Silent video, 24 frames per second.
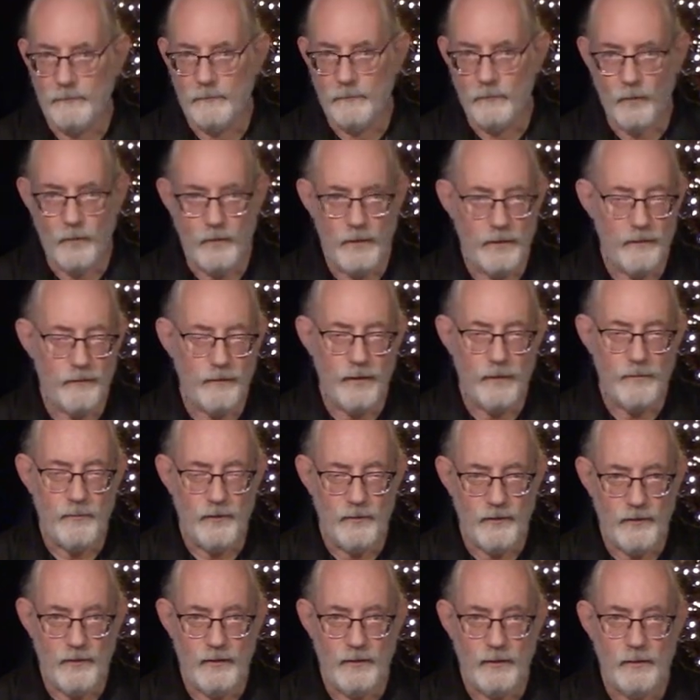whatever I'm
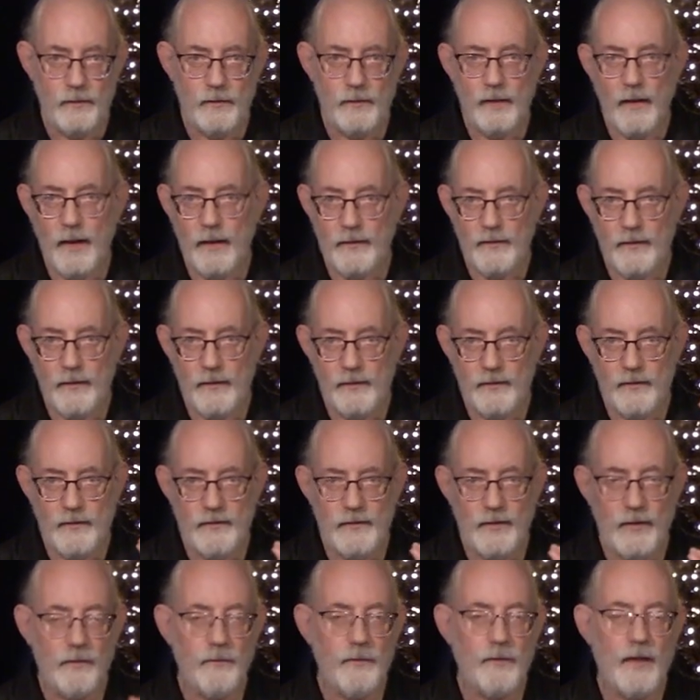using,
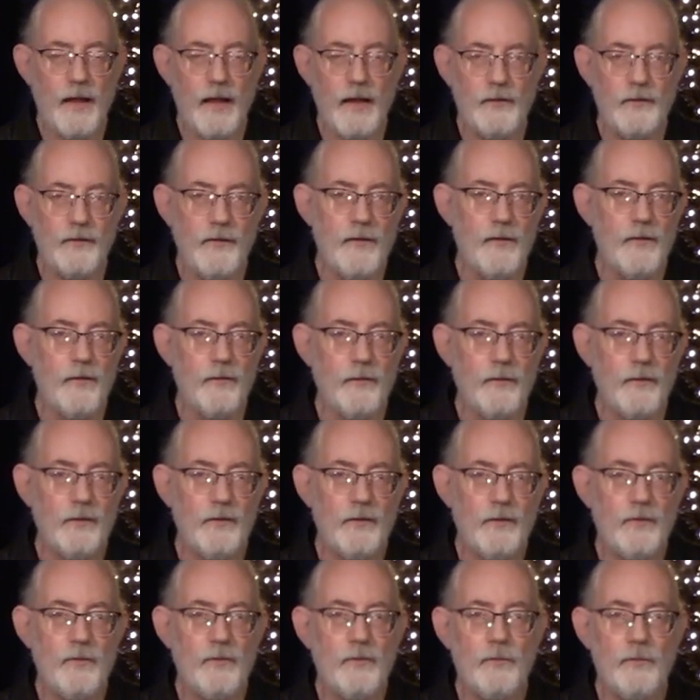synchronize those
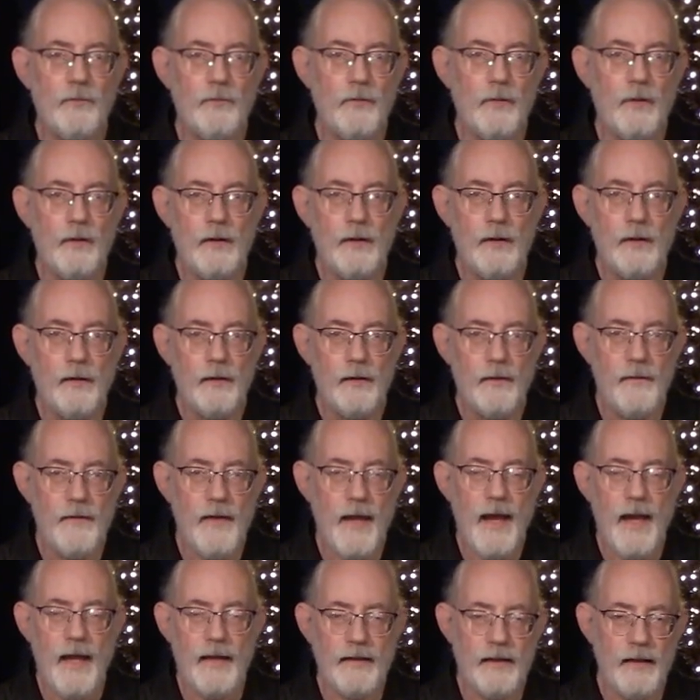to
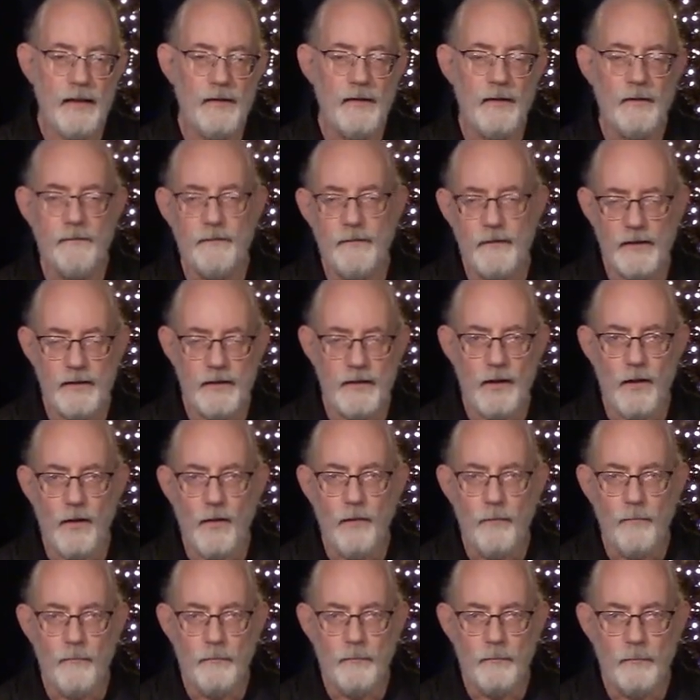that and the video.
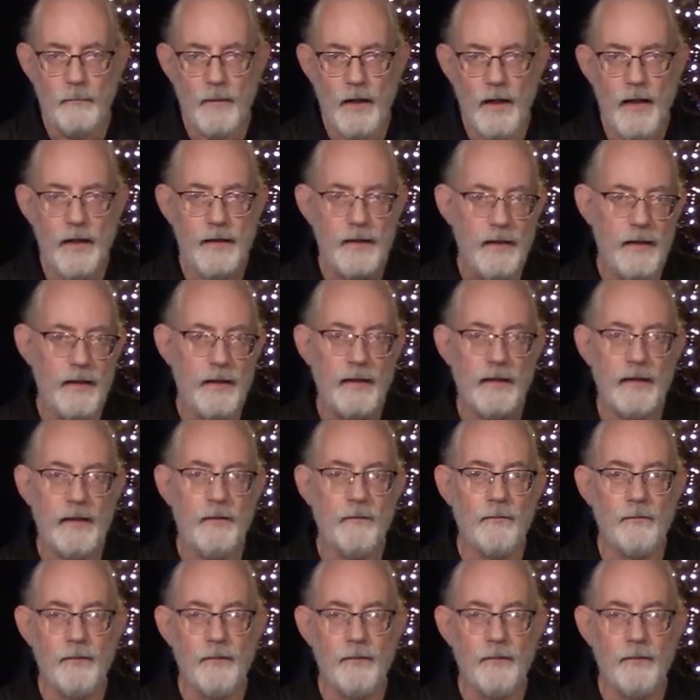And then I get